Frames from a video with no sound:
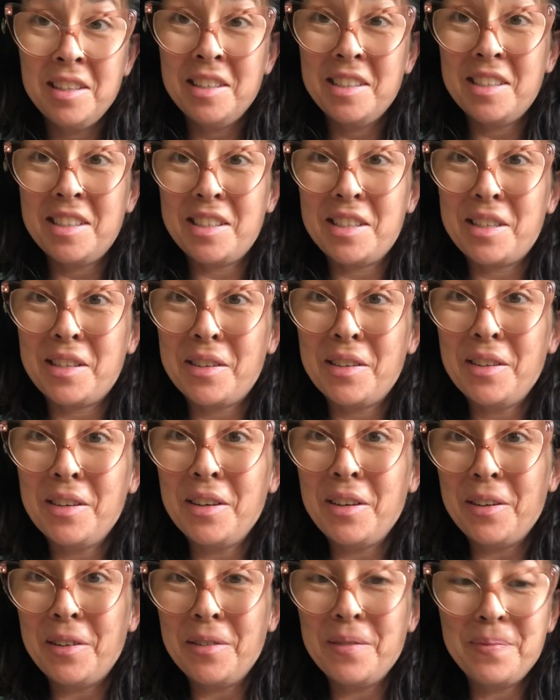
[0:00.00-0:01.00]
just so you
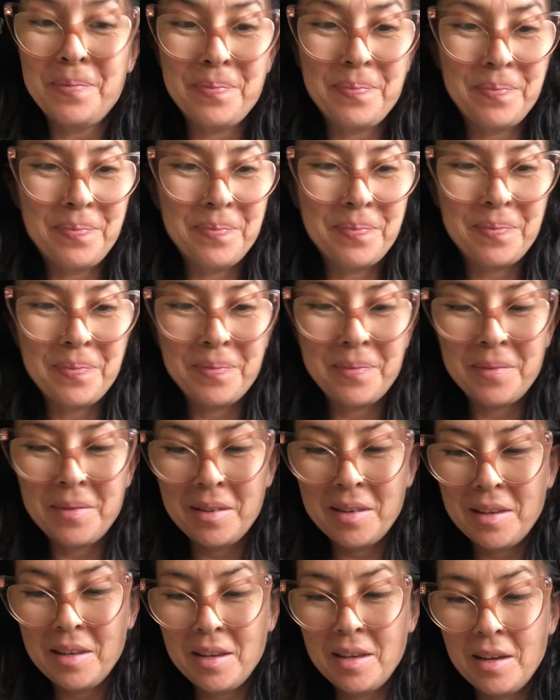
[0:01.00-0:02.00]
know,
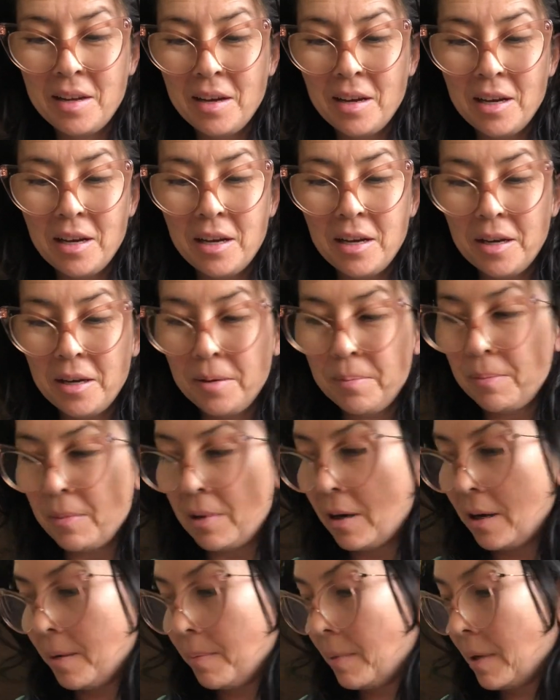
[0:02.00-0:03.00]

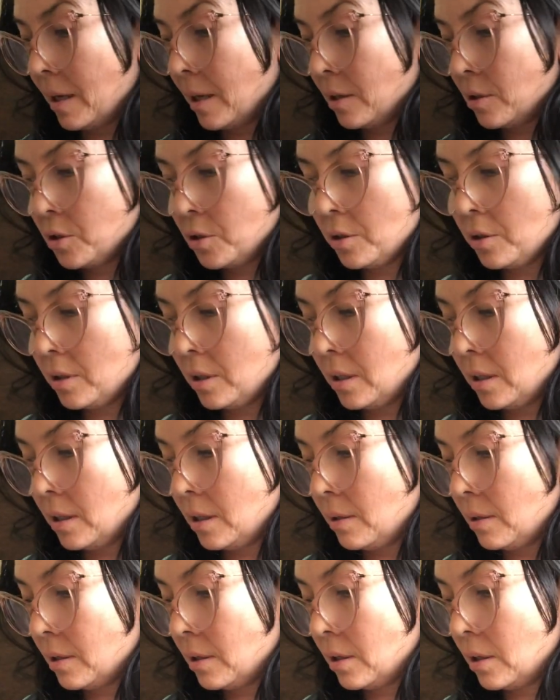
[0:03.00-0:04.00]
I'm actually
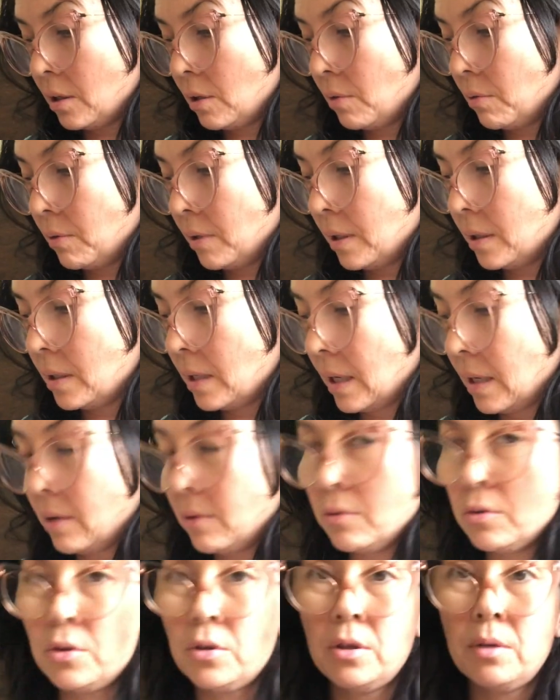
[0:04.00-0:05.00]
going now
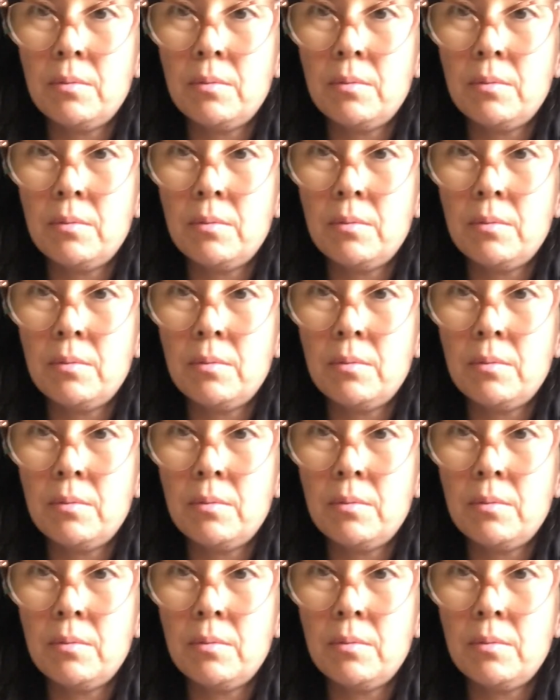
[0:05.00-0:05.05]
to the